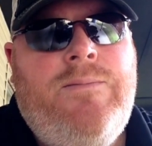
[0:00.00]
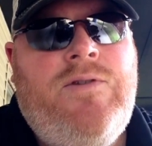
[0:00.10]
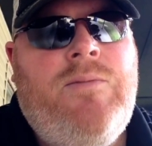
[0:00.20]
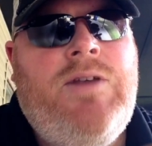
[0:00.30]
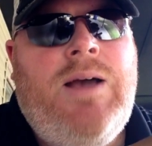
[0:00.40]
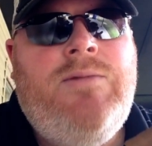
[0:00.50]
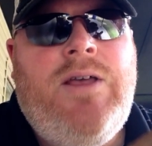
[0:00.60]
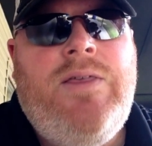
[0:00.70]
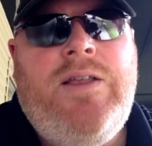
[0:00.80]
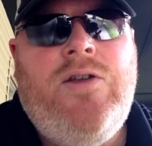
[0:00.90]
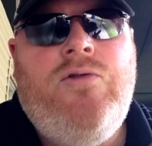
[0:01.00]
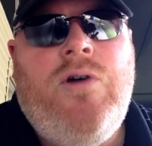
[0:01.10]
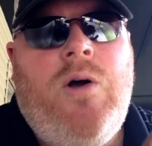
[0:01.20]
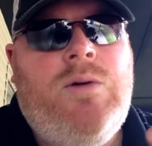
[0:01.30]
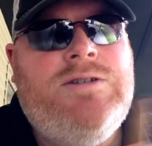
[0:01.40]
sometimes I think the
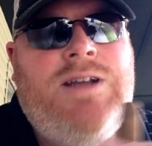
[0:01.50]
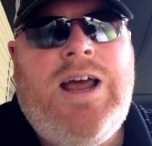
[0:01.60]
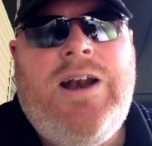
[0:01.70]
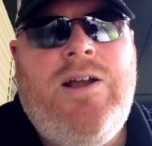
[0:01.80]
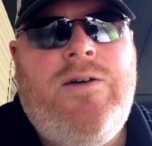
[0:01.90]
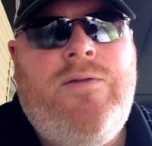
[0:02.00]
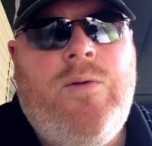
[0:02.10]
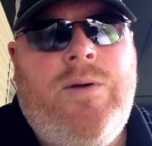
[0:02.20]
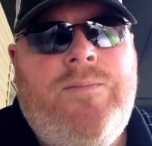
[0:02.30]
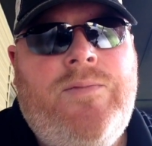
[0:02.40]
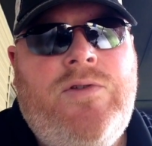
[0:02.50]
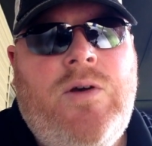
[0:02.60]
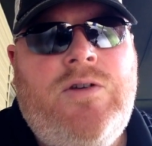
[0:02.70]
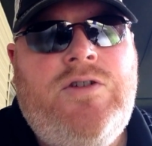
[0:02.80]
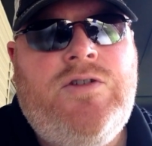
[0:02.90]
draw is not enough on it. So
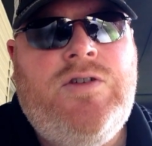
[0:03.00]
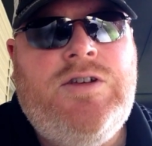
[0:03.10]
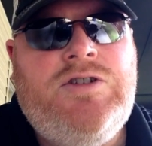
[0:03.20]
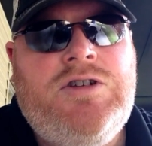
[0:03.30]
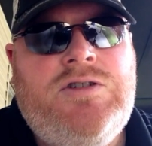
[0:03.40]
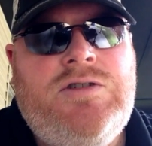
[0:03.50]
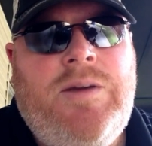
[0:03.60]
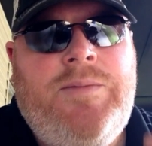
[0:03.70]
it's just